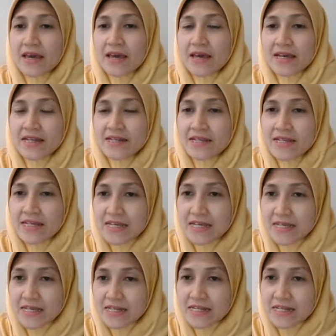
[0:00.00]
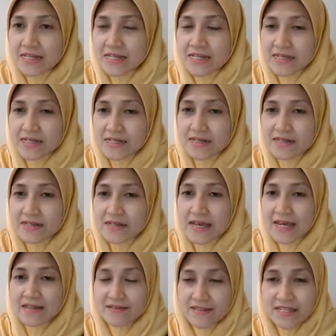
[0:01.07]
And in
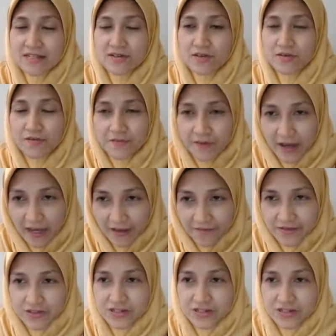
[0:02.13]
1805,